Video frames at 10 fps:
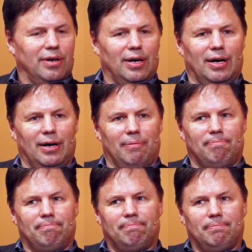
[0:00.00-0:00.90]

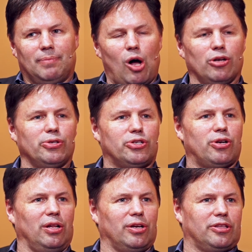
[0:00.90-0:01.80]
Also
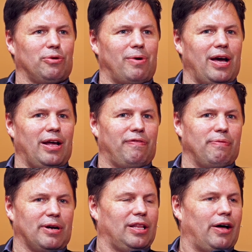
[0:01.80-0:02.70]
try to look at it
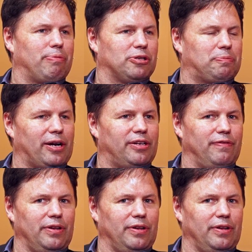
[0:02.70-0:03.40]
from a cloud perspective,